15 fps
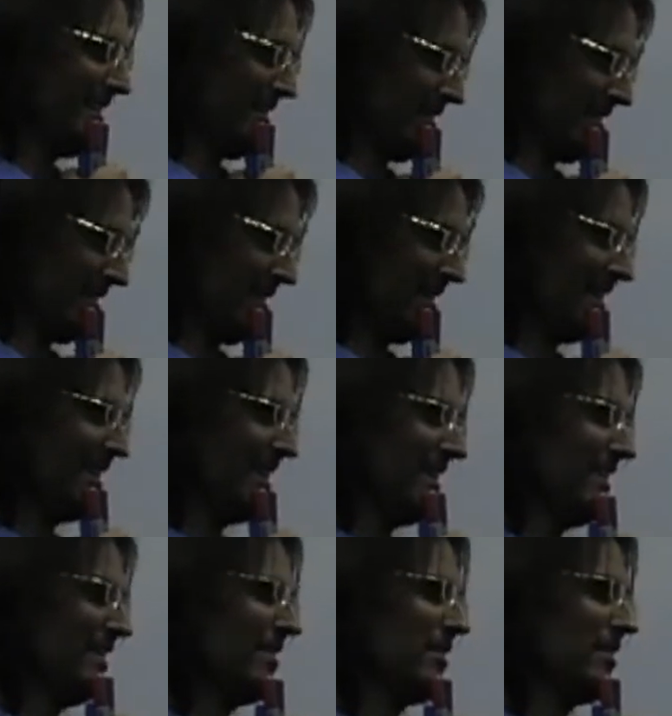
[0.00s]
I do not have a
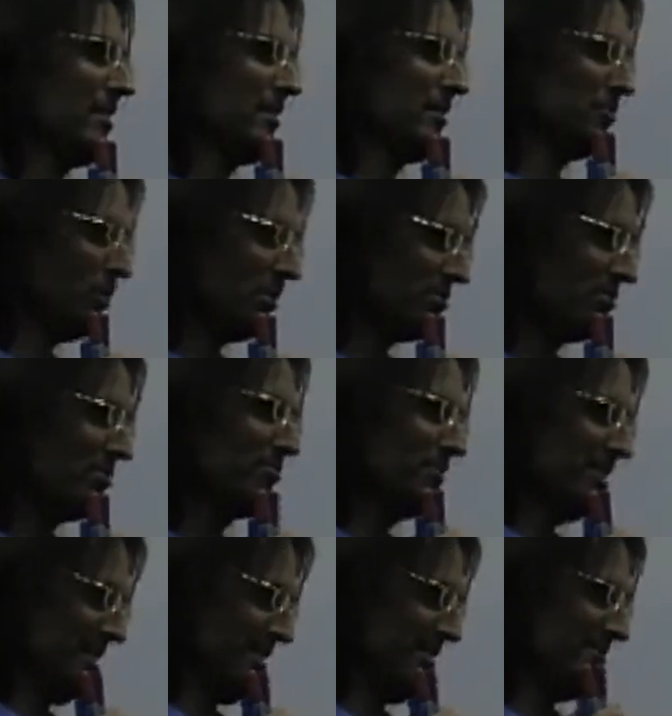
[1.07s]
fear. What's the
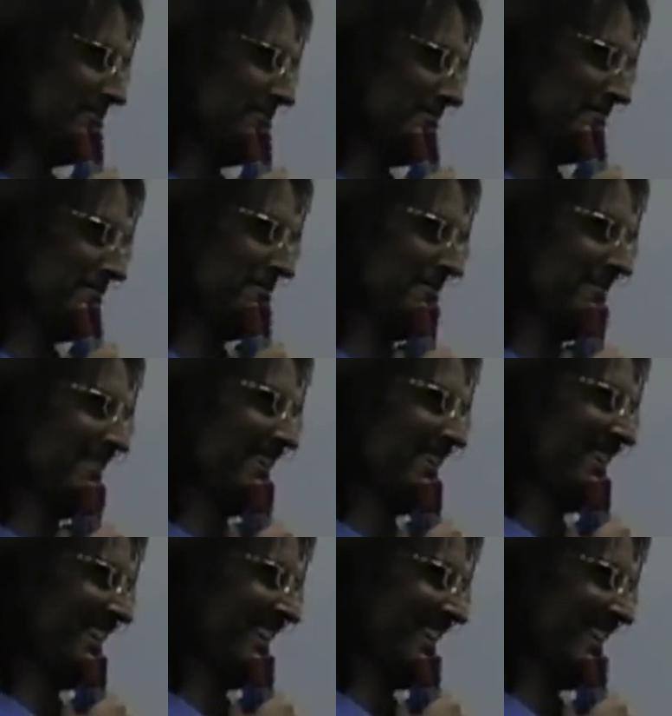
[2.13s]
fear? I don't
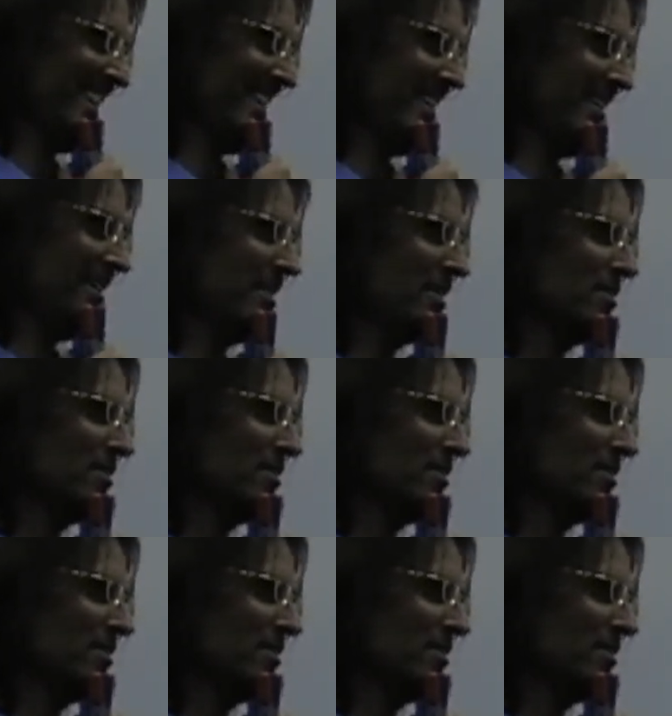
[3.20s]
have a fear.